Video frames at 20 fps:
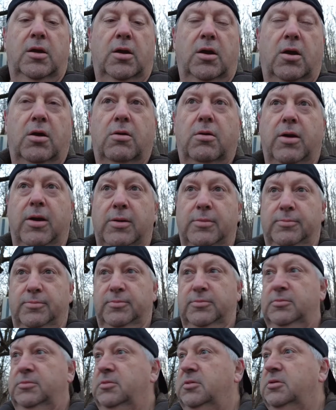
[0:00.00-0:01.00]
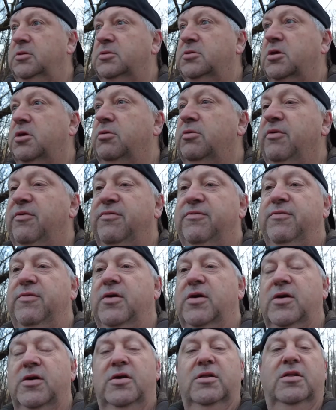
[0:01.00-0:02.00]
Alright, so we've
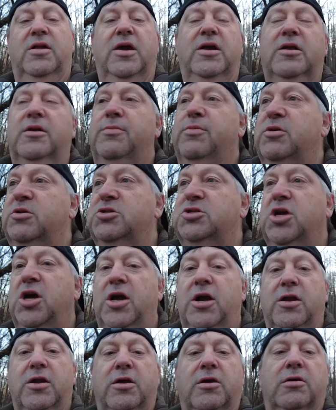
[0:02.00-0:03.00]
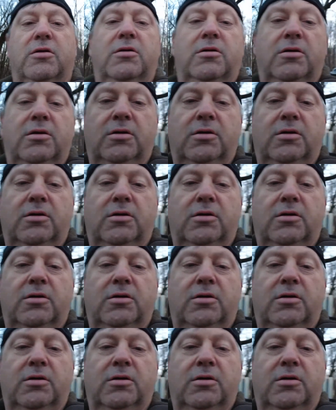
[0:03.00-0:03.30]
lined up our shot here.